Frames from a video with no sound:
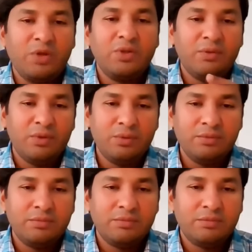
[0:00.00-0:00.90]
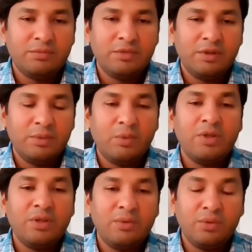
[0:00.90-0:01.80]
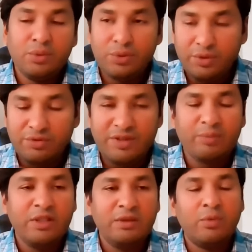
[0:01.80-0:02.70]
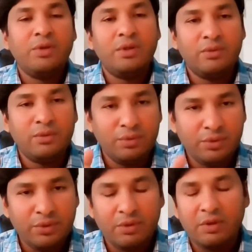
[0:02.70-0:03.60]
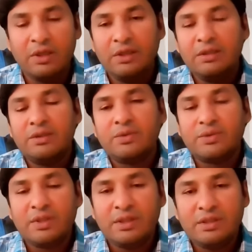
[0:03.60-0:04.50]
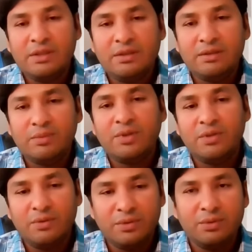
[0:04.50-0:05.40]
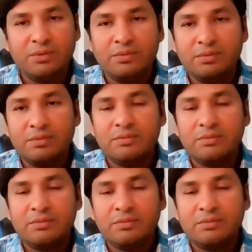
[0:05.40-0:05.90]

what you have to do, what you have to do to your family, what you have to do to your society, what you have to do